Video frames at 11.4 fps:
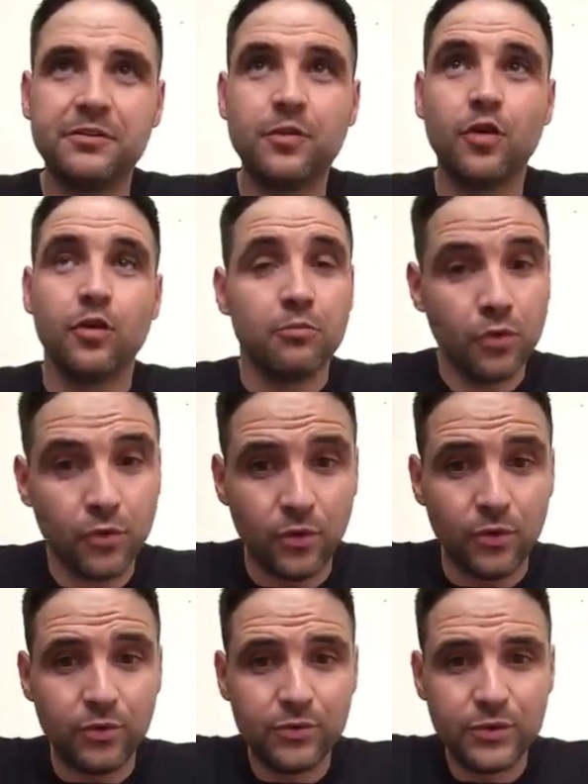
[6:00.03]
of 4 or
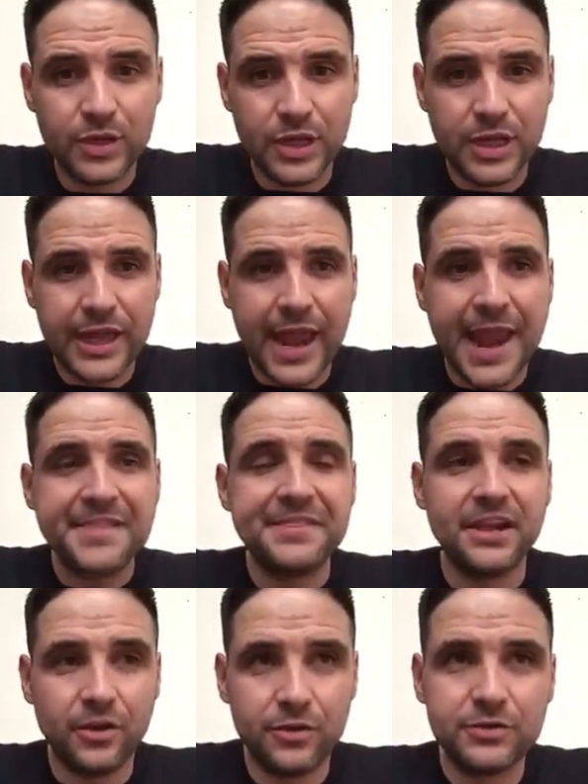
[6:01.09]
more, in
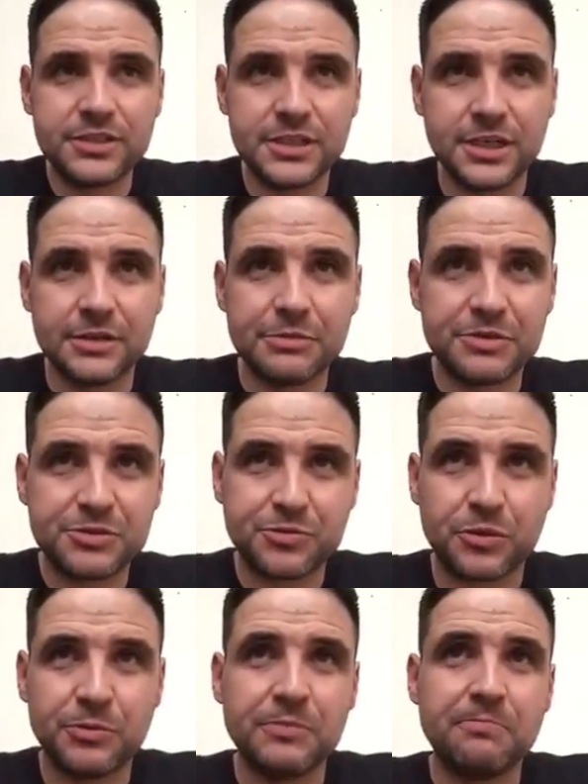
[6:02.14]
the long term, it's
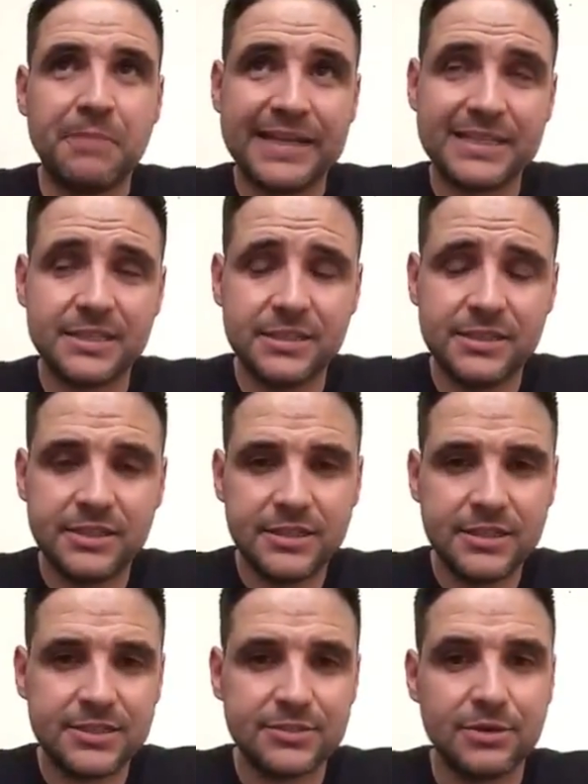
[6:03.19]
probably better
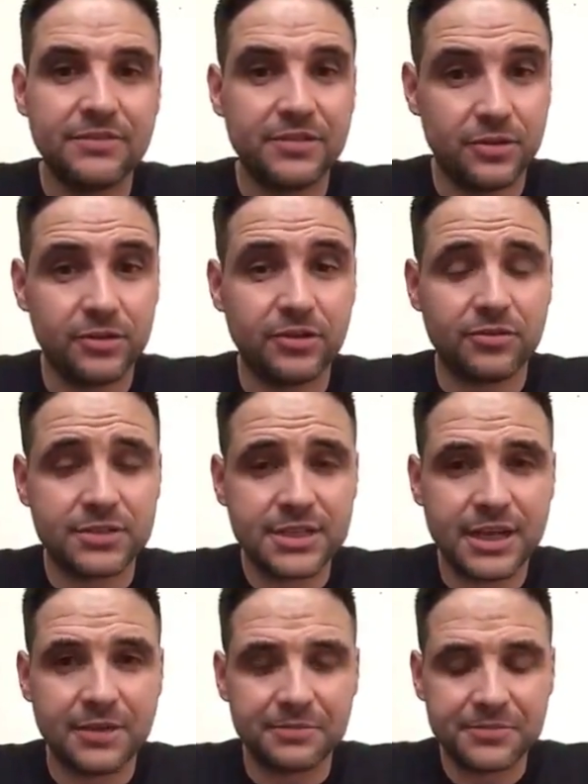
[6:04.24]
to leave it on all the
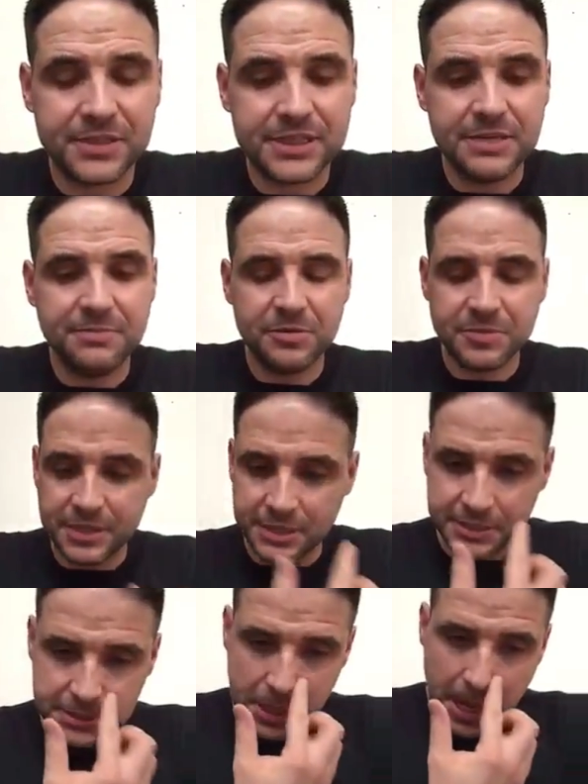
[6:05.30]
time. Simply
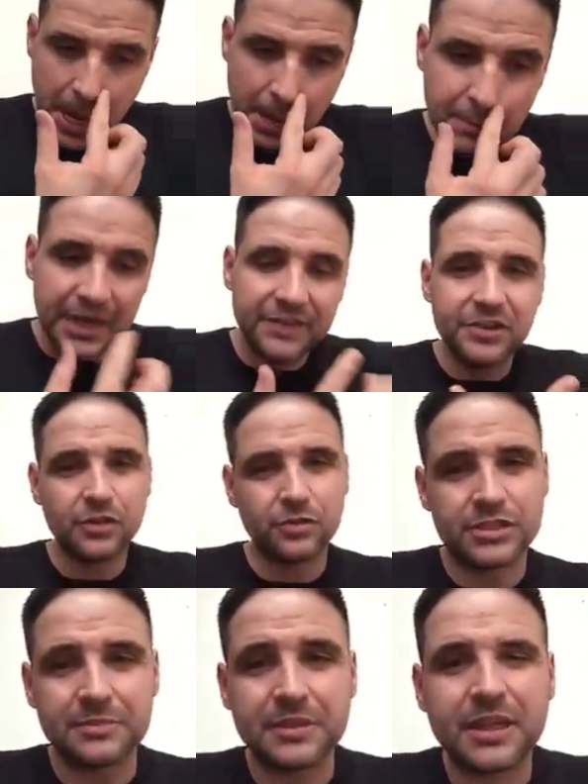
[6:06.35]
because by leaving it all
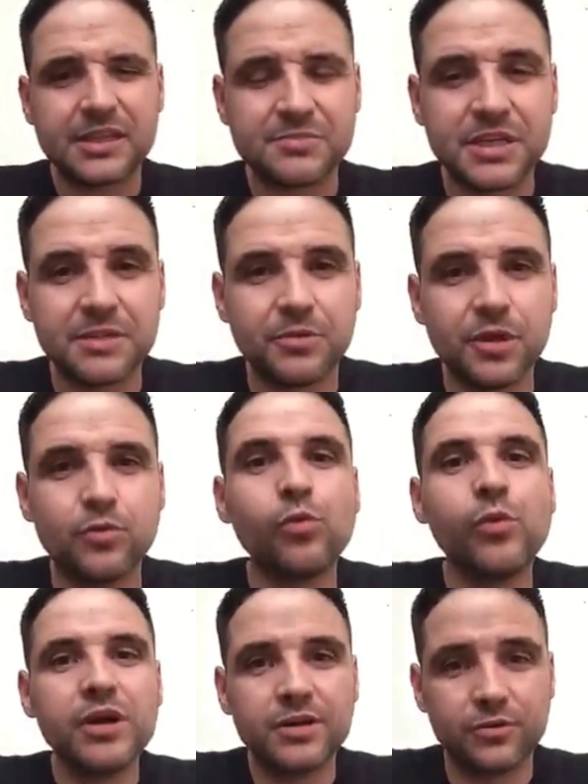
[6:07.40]
the time, that doesn't mean the boiler will
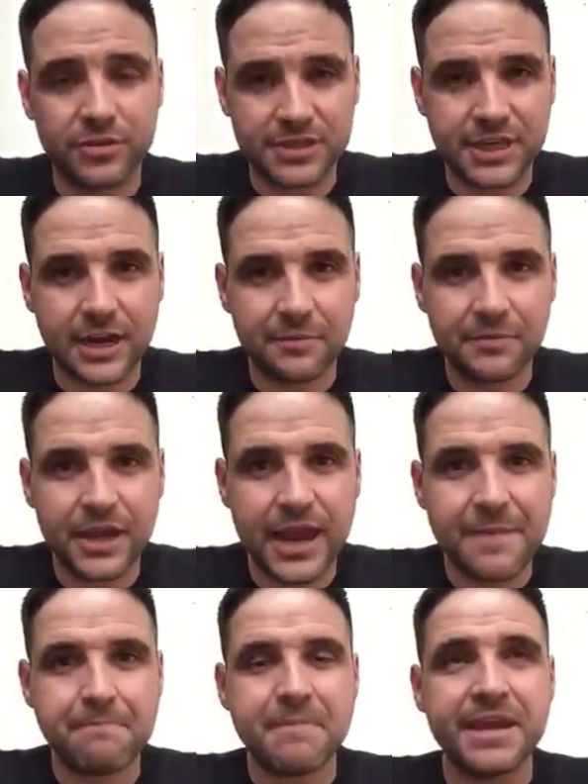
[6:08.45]
work all the time.
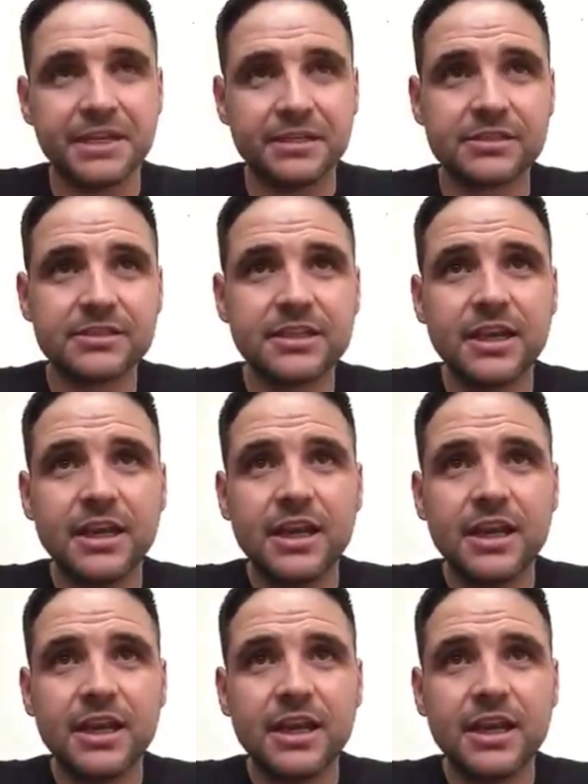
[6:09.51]
It means